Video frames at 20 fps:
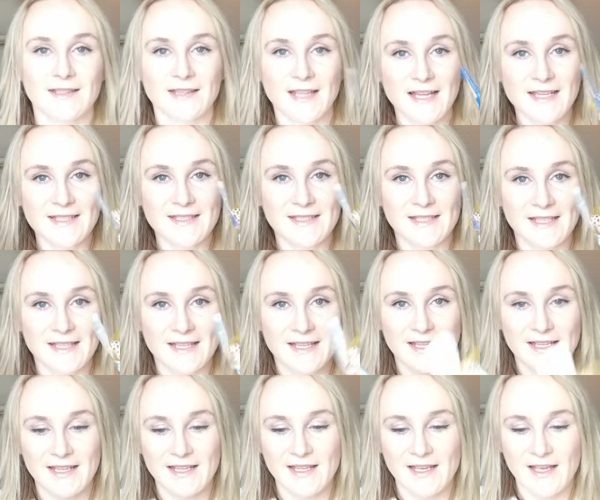
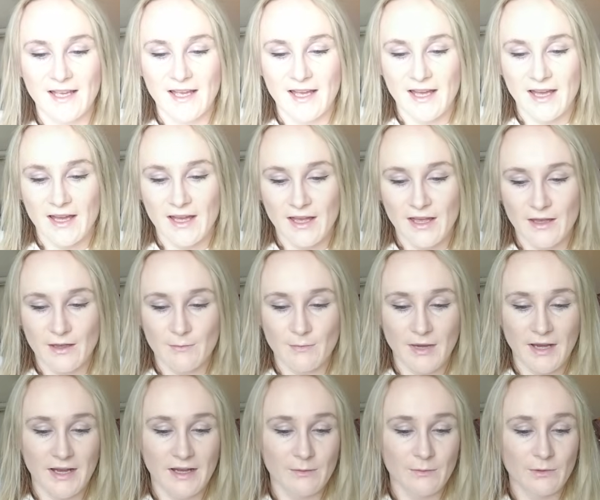Lastly,
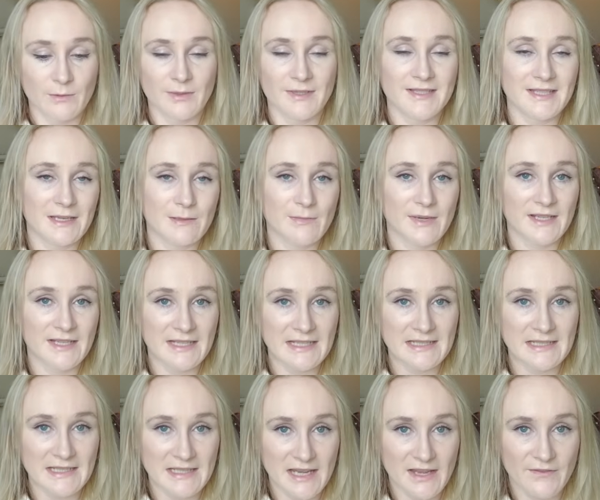I will be seeing my niece
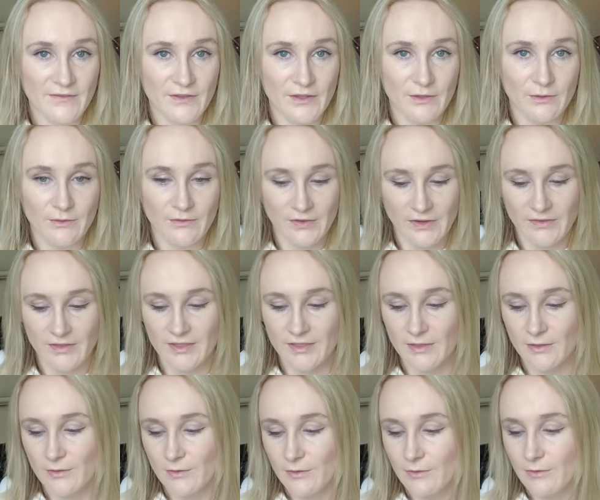and nephew very
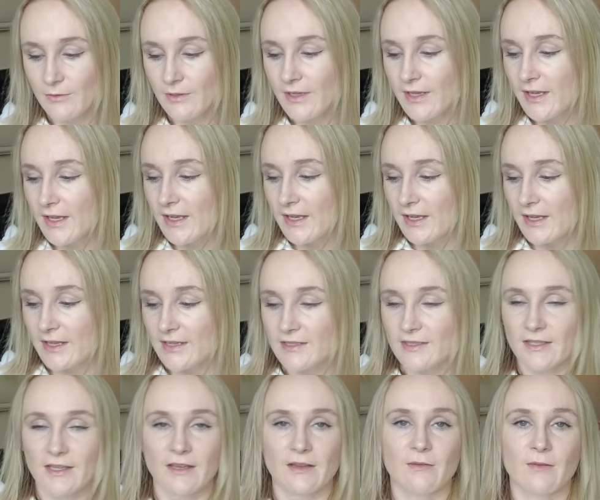soon, and
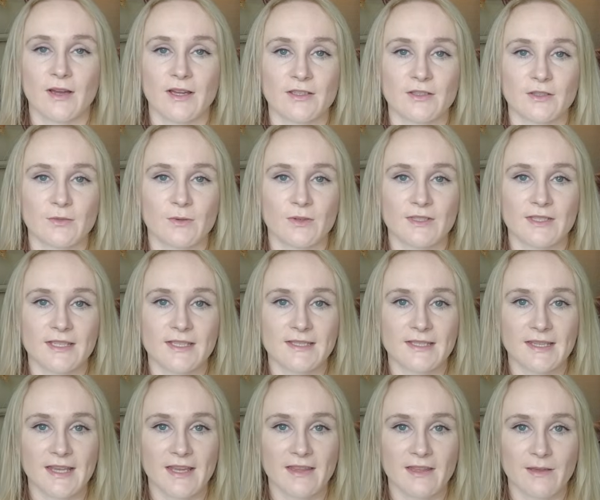so I just wanted
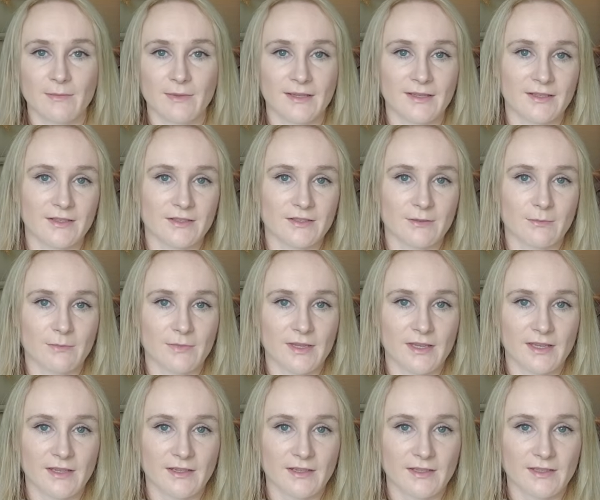to get them a little
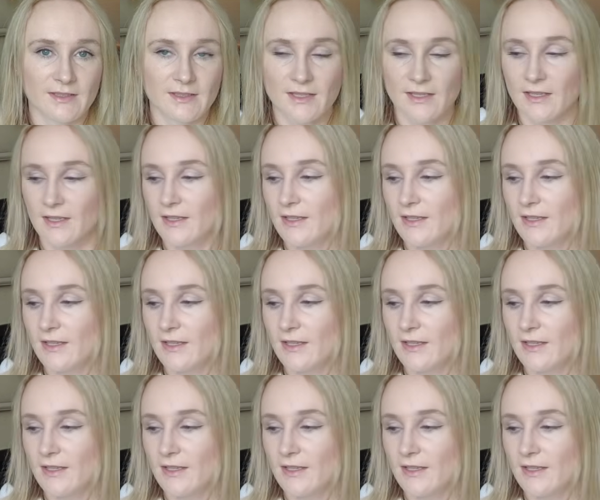something to,